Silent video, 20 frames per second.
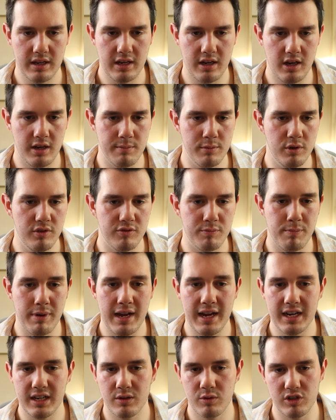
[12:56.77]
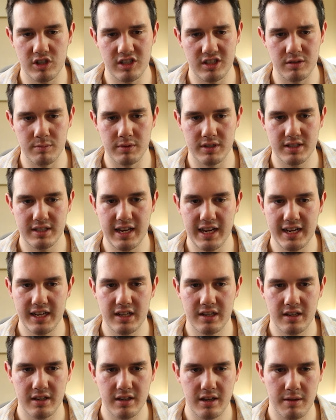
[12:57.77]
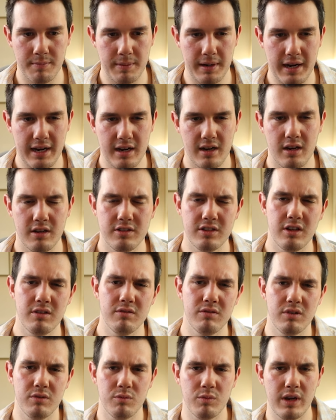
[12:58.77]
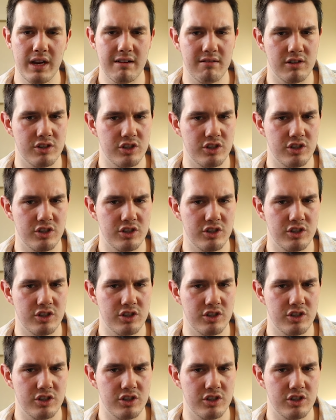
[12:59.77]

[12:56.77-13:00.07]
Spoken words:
I moved back, which is a mistake. I don't know where I